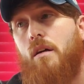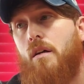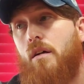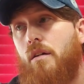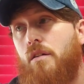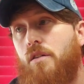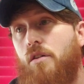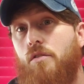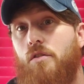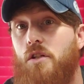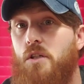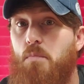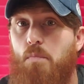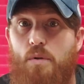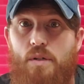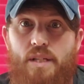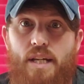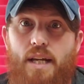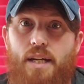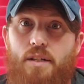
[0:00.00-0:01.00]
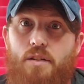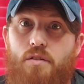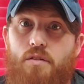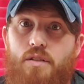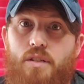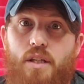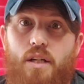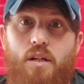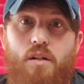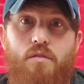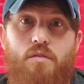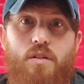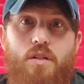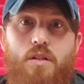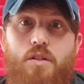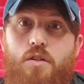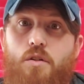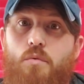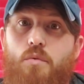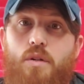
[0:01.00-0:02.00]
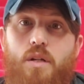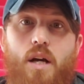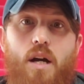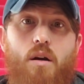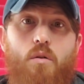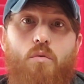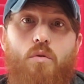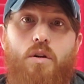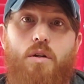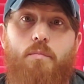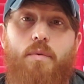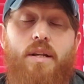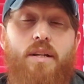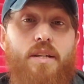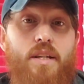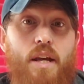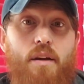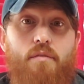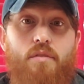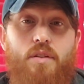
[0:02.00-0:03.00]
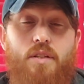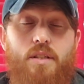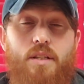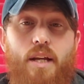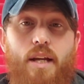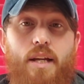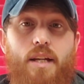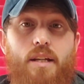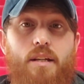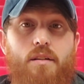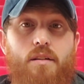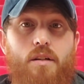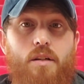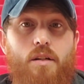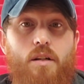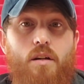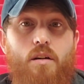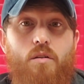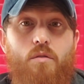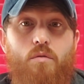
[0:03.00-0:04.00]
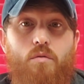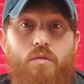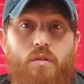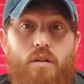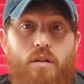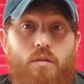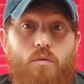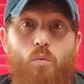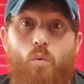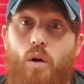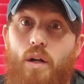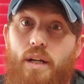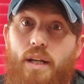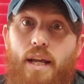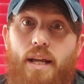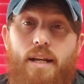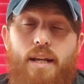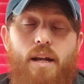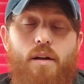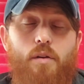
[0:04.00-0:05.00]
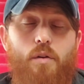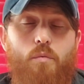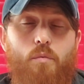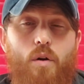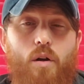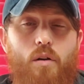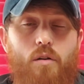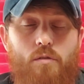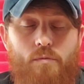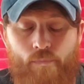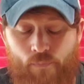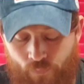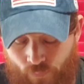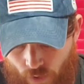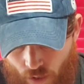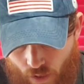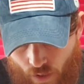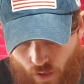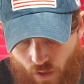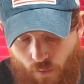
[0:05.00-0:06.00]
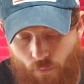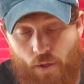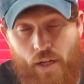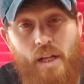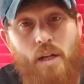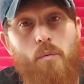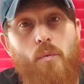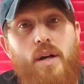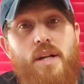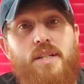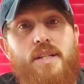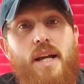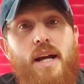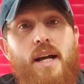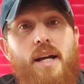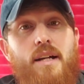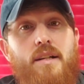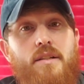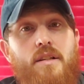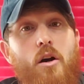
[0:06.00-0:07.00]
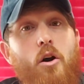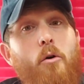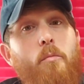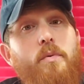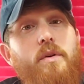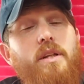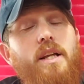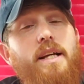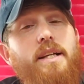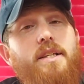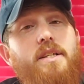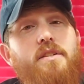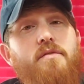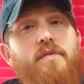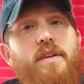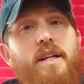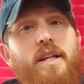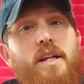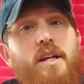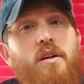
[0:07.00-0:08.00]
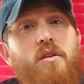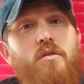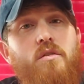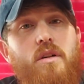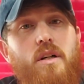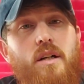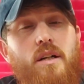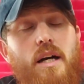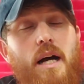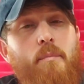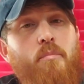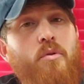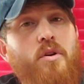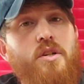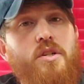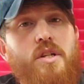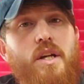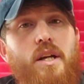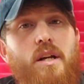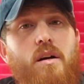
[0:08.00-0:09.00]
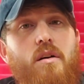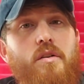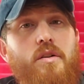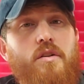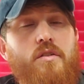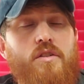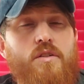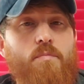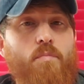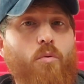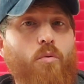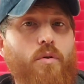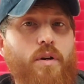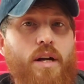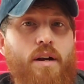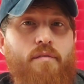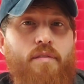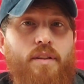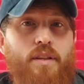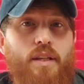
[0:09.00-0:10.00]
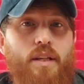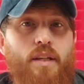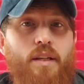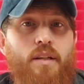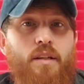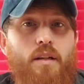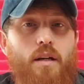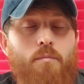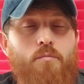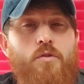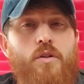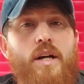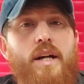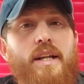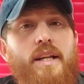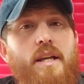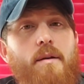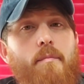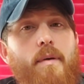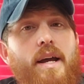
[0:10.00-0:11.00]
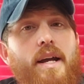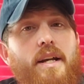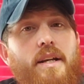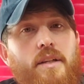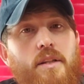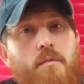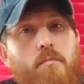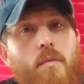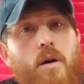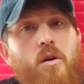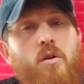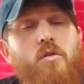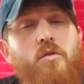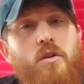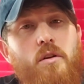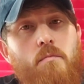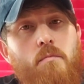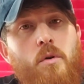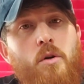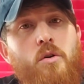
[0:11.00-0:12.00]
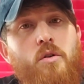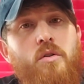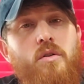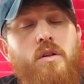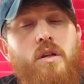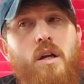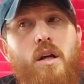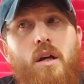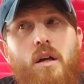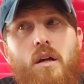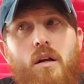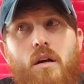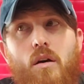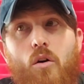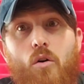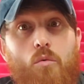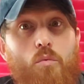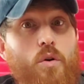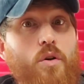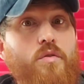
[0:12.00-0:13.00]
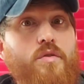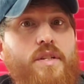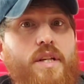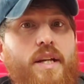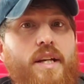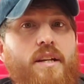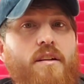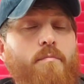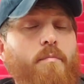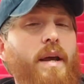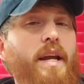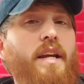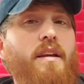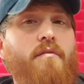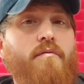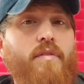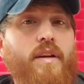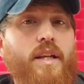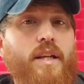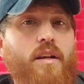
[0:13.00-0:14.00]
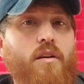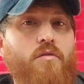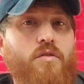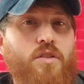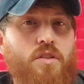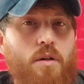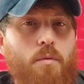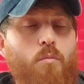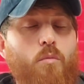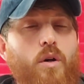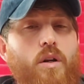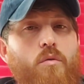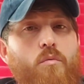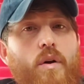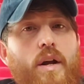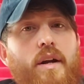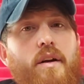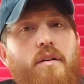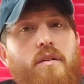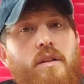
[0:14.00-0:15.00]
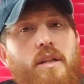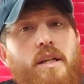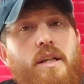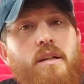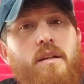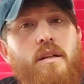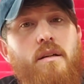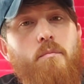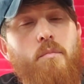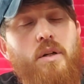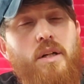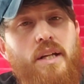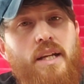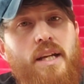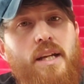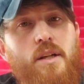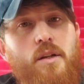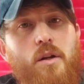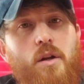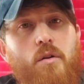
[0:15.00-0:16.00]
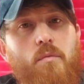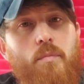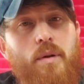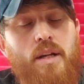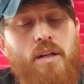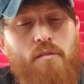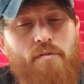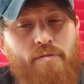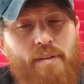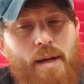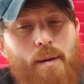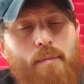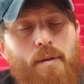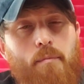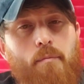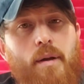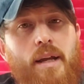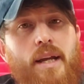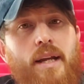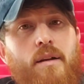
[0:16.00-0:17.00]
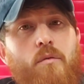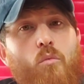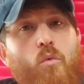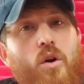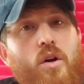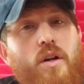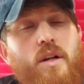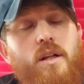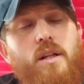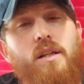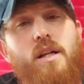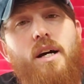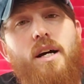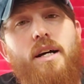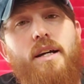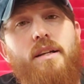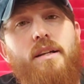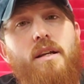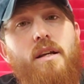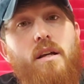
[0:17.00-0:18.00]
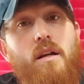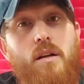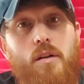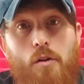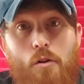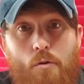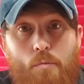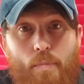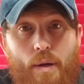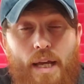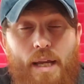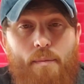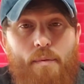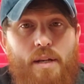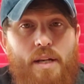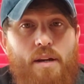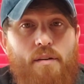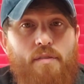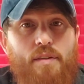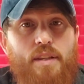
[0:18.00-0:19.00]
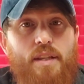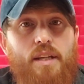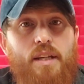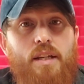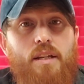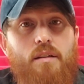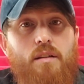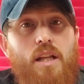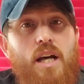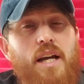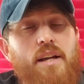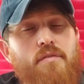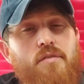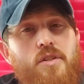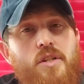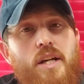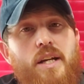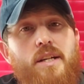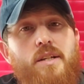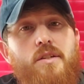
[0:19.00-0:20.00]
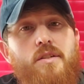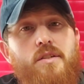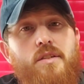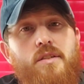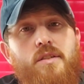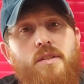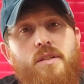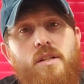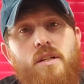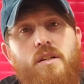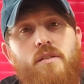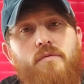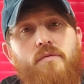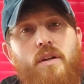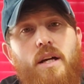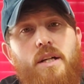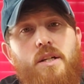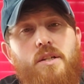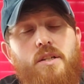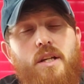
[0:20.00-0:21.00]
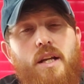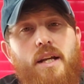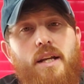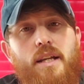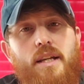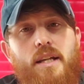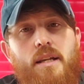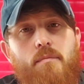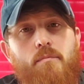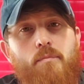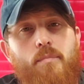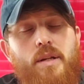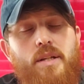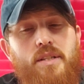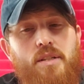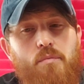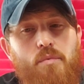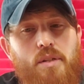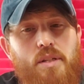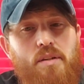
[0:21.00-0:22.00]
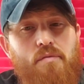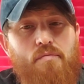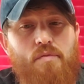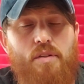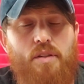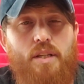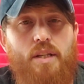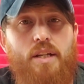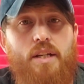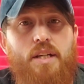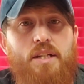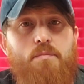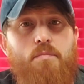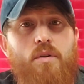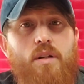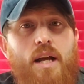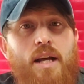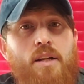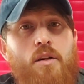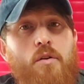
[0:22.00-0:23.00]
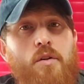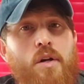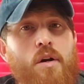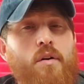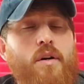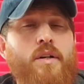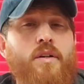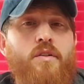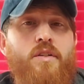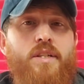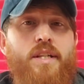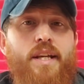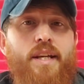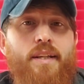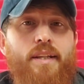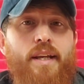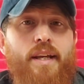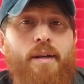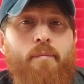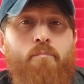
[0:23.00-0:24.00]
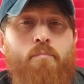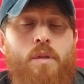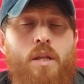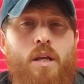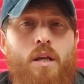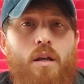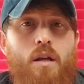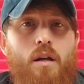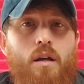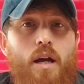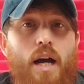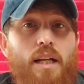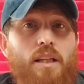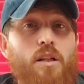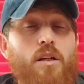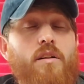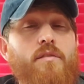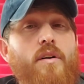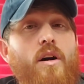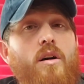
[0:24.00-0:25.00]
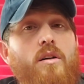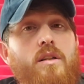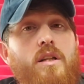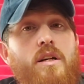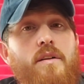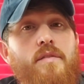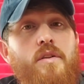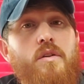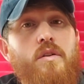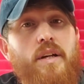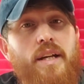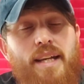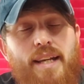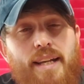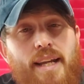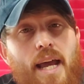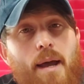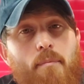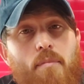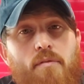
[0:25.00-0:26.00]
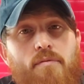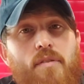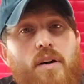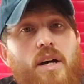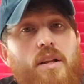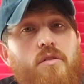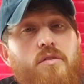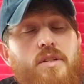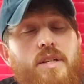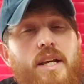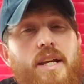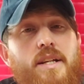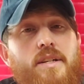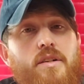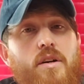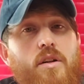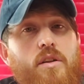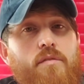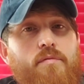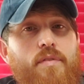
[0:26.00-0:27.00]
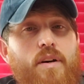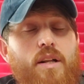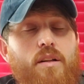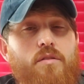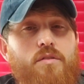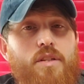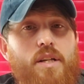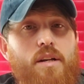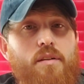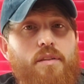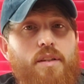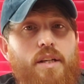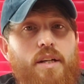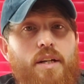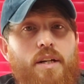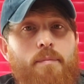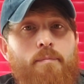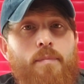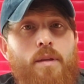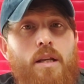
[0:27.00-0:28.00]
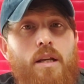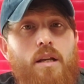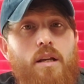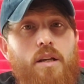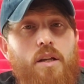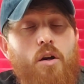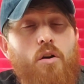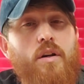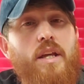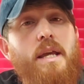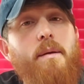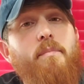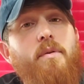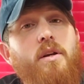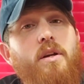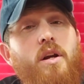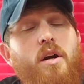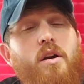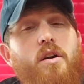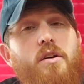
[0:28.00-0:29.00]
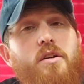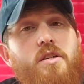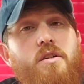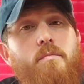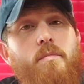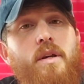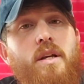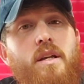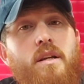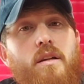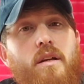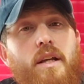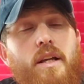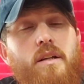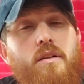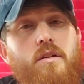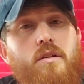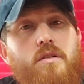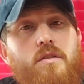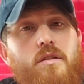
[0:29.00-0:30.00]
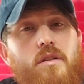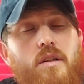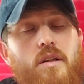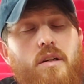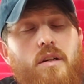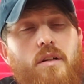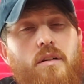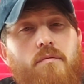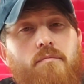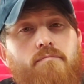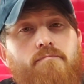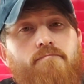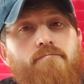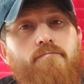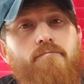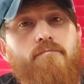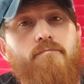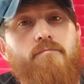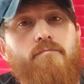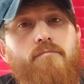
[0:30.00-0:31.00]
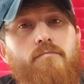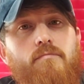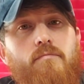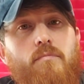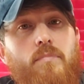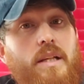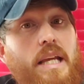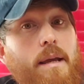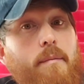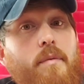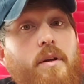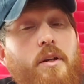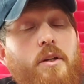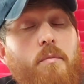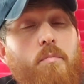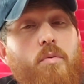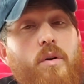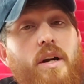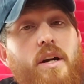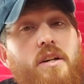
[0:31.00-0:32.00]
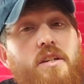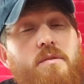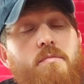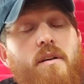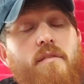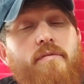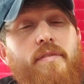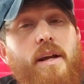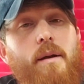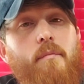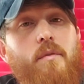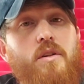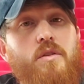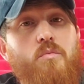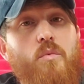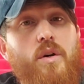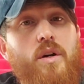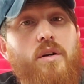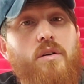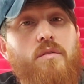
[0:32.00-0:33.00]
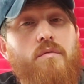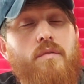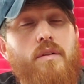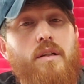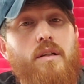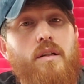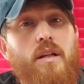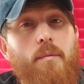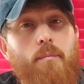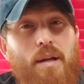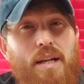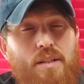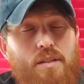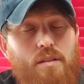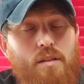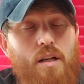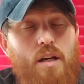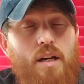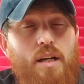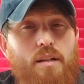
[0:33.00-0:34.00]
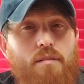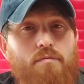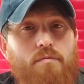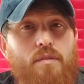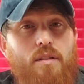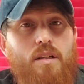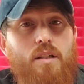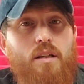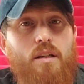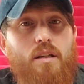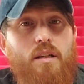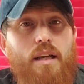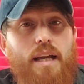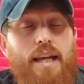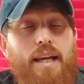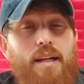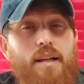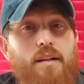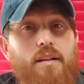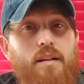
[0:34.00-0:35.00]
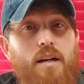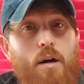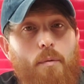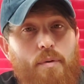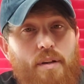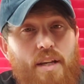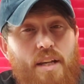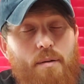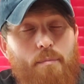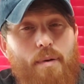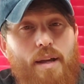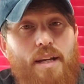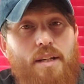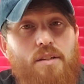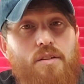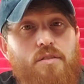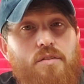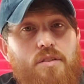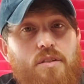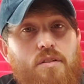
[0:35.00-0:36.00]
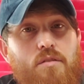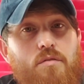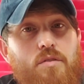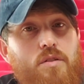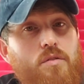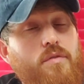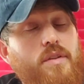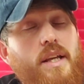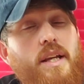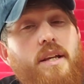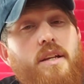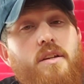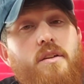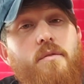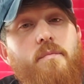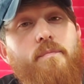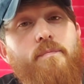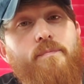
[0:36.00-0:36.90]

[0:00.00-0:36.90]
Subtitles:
So just protect yourselves, because you would not want to be devastated, one day down the road. But anyways, guys, I hope you like this video. I appreciate all your support and everything. I'm trying to get back in the mode or mood or routine of making videos somewhat regularly. But again, being a family man, working a lot, new baby and everything, life changes and stuff. I just kind of get busy with different things. But I know y'all understand that. I love all of you. Again, happy Father's Day to all the fathers out there. Y'all keep encouraging me, and just keep me in your prayers and my family as well. It means a lot. And I'll be getting back to you soon. So thank you.